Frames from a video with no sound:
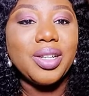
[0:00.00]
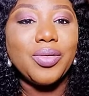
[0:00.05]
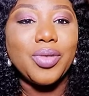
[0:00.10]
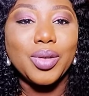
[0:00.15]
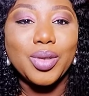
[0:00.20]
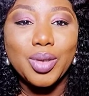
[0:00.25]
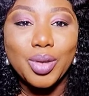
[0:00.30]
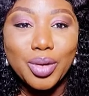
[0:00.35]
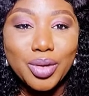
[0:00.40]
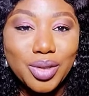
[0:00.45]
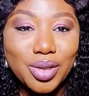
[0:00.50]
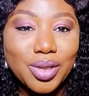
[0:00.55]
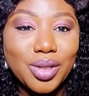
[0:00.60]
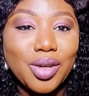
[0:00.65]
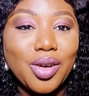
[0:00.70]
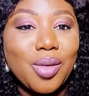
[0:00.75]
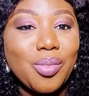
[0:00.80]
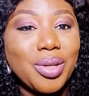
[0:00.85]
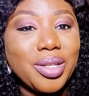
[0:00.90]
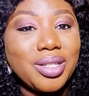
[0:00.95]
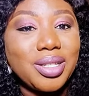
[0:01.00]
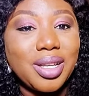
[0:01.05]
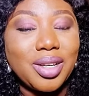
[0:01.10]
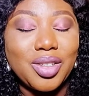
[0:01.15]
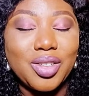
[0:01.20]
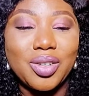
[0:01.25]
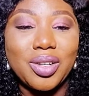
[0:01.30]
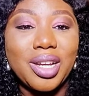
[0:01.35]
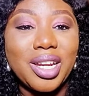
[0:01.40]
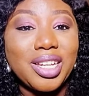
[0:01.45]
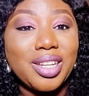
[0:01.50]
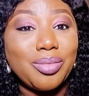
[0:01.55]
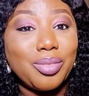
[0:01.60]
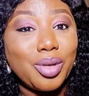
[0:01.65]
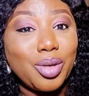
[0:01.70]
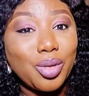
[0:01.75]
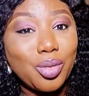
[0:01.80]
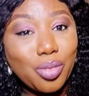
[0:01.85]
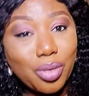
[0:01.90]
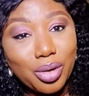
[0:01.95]
which is what Miss Trudy
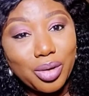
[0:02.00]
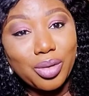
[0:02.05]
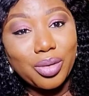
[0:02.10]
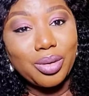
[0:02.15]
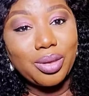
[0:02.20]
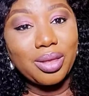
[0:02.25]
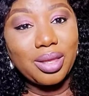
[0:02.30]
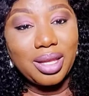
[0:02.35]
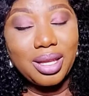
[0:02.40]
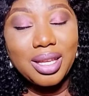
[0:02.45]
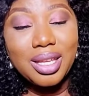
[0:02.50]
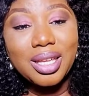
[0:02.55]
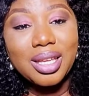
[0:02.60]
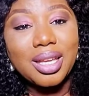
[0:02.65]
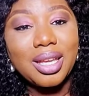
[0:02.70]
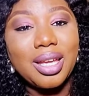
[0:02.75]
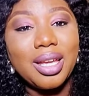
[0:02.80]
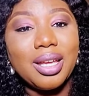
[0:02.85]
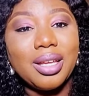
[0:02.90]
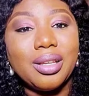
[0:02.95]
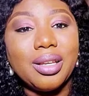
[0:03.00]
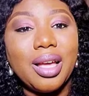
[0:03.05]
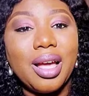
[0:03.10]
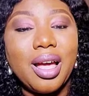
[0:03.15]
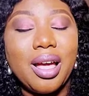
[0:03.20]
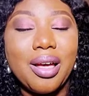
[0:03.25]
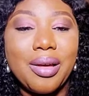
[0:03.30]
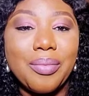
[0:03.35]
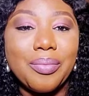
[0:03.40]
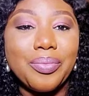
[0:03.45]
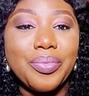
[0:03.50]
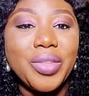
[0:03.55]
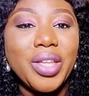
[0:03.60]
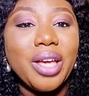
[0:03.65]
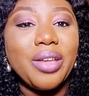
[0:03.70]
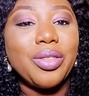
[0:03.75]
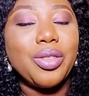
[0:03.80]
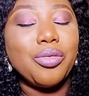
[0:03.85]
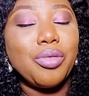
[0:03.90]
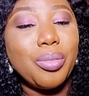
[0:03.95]
has attained in
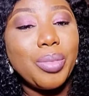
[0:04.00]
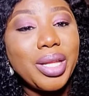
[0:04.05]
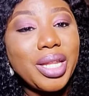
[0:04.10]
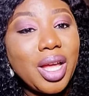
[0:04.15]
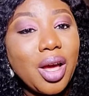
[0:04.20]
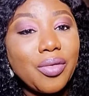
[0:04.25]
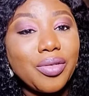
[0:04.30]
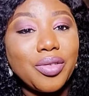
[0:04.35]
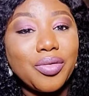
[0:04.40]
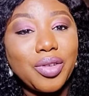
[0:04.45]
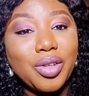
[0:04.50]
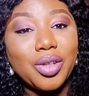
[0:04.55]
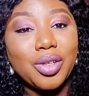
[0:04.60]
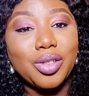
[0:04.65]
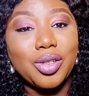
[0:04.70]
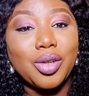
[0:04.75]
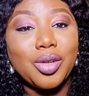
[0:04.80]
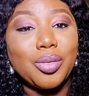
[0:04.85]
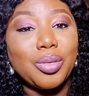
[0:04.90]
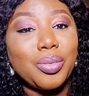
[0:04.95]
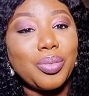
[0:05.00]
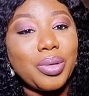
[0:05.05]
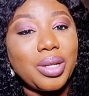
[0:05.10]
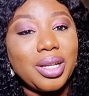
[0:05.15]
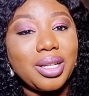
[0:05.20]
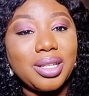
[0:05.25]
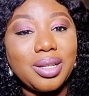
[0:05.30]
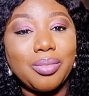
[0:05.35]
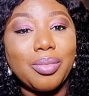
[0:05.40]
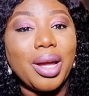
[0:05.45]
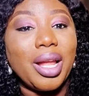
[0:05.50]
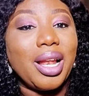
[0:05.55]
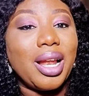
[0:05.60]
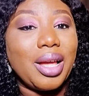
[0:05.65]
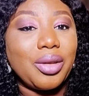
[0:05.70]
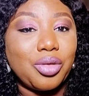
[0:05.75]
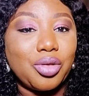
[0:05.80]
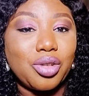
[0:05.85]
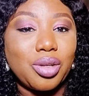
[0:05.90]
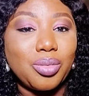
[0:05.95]
regards of the relationship so far.
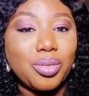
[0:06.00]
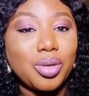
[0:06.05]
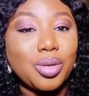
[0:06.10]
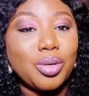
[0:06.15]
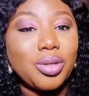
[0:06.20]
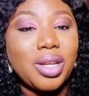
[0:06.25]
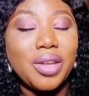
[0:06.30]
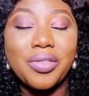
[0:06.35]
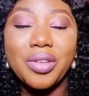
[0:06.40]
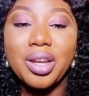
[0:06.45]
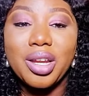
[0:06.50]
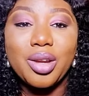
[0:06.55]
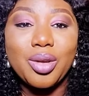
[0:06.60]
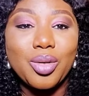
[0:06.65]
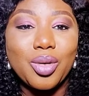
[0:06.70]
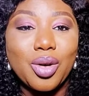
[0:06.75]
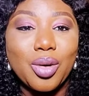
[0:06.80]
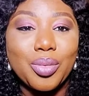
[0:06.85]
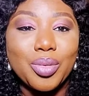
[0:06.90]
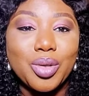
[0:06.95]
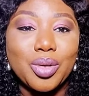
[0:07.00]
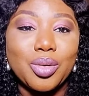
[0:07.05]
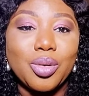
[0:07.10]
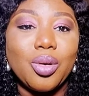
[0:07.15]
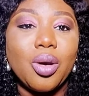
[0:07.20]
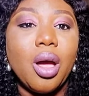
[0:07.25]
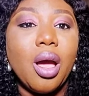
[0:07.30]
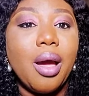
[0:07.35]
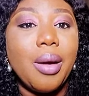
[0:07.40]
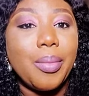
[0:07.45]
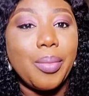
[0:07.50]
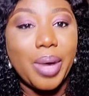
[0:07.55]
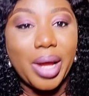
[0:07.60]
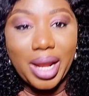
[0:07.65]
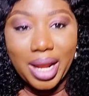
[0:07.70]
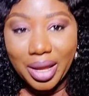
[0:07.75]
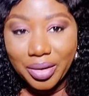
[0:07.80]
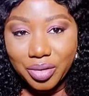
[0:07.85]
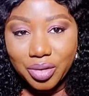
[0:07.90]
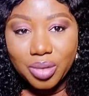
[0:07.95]
This is just 1 year plus. I think they are still
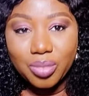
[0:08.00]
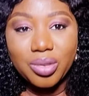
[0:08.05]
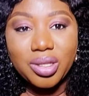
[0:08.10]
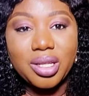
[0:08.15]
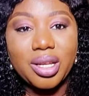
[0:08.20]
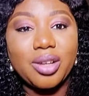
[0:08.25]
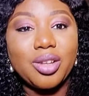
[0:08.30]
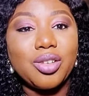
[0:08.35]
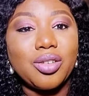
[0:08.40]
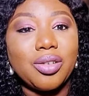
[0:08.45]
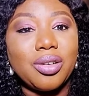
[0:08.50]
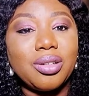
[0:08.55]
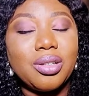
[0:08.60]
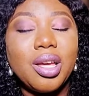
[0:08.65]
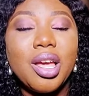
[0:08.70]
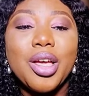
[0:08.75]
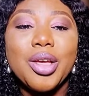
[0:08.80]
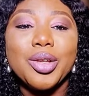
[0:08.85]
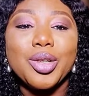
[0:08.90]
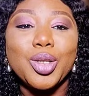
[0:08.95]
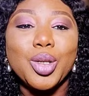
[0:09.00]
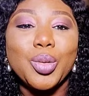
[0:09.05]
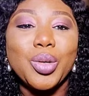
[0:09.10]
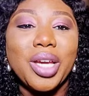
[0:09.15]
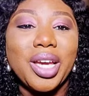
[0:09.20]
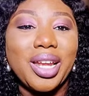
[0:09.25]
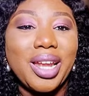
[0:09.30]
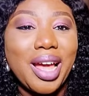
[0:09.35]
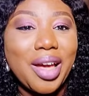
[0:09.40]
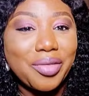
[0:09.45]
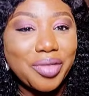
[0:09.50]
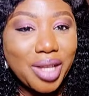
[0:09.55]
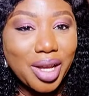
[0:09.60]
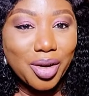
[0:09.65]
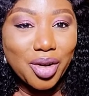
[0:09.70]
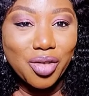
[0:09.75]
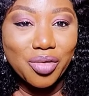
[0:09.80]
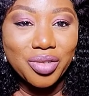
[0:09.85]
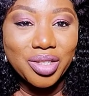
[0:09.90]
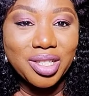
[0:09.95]
very, very young. If you ask a
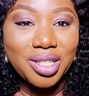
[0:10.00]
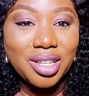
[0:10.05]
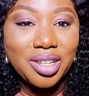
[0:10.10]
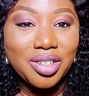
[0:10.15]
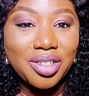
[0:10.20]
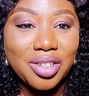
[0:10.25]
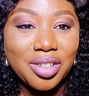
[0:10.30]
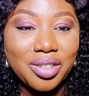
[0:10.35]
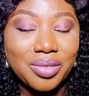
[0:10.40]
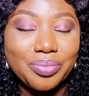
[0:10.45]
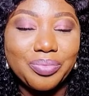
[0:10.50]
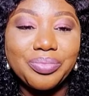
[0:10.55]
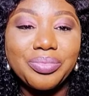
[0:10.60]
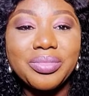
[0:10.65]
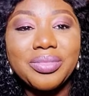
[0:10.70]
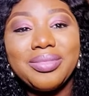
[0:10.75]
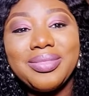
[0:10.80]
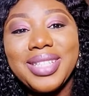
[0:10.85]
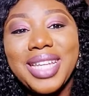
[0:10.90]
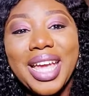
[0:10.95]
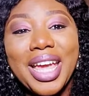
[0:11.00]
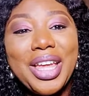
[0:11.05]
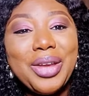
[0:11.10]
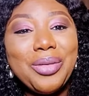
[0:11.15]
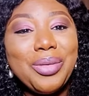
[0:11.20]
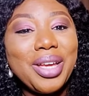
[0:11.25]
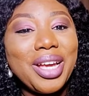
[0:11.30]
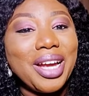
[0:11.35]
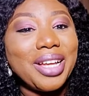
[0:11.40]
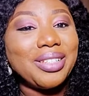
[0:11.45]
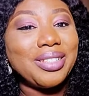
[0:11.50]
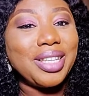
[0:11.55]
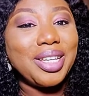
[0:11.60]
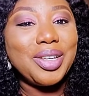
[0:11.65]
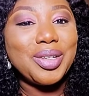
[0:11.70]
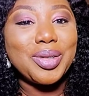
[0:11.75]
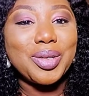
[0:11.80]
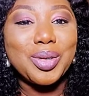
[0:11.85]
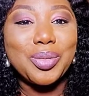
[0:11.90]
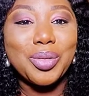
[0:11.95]
lot of people who have been
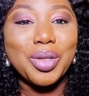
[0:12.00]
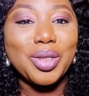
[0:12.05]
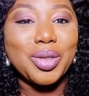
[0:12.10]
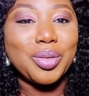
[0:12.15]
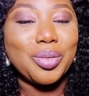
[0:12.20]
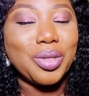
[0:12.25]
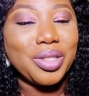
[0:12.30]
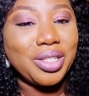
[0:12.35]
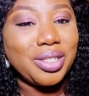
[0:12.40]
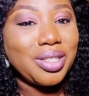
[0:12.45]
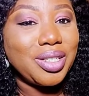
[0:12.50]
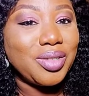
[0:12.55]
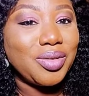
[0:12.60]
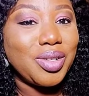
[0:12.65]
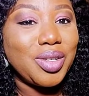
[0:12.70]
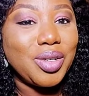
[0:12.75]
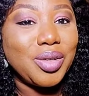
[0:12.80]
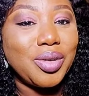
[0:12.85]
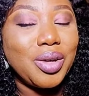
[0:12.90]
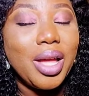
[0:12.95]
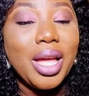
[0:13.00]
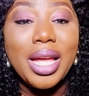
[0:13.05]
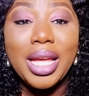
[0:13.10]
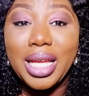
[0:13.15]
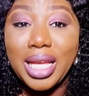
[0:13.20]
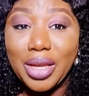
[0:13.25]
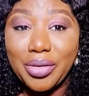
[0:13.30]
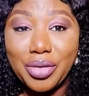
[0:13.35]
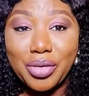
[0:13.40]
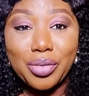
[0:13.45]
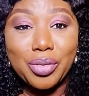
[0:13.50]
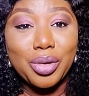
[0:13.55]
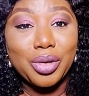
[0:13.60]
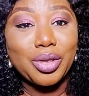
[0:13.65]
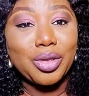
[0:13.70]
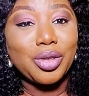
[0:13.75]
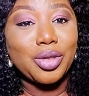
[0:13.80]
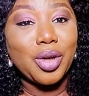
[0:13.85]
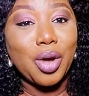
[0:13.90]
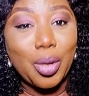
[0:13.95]
married for 20 years, 15
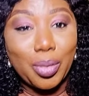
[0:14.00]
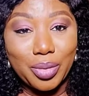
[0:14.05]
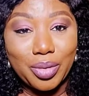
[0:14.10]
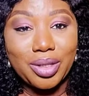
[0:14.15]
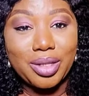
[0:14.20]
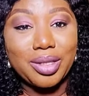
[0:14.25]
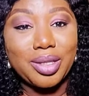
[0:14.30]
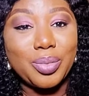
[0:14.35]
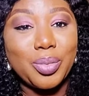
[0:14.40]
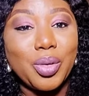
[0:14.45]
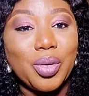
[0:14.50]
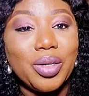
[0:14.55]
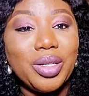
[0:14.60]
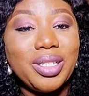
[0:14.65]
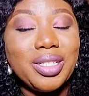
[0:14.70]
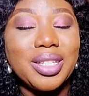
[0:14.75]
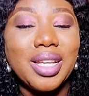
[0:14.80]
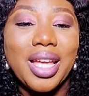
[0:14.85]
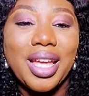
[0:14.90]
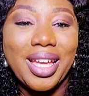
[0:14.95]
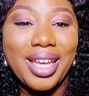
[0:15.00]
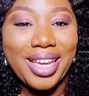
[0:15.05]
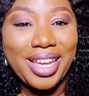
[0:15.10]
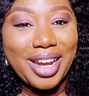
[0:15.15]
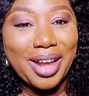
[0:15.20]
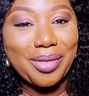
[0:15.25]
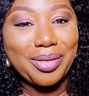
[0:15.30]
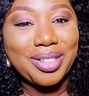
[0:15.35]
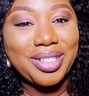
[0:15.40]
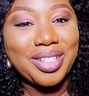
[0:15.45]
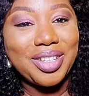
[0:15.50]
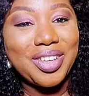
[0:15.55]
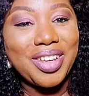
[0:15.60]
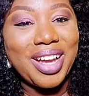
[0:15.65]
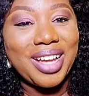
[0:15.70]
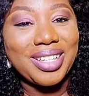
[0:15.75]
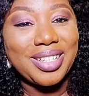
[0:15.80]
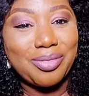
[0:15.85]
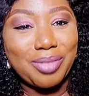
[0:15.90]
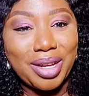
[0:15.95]
years, 10 years, 8 years, 7 years,
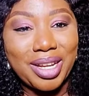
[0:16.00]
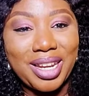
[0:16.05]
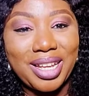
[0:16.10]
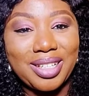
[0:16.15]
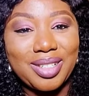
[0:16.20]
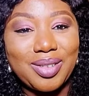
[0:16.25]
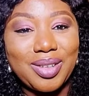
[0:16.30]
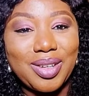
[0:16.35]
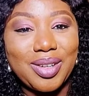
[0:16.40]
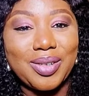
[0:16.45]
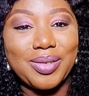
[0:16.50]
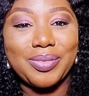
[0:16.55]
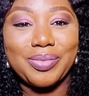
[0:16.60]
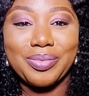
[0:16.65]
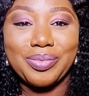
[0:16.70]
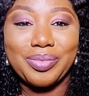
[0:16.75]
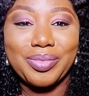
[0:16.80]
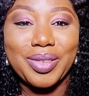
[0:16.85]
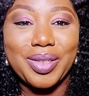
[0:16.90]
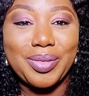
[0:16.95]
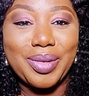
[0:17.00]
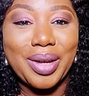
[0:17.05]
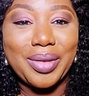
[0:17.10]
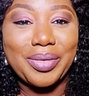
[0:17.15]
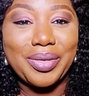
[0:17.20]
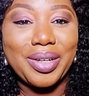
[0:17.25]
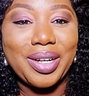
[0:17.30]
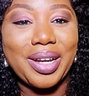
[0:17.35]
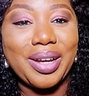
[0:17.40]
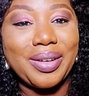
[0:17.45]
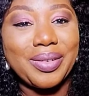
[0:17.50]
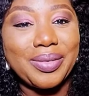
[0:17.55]
6 years, 5 years, they will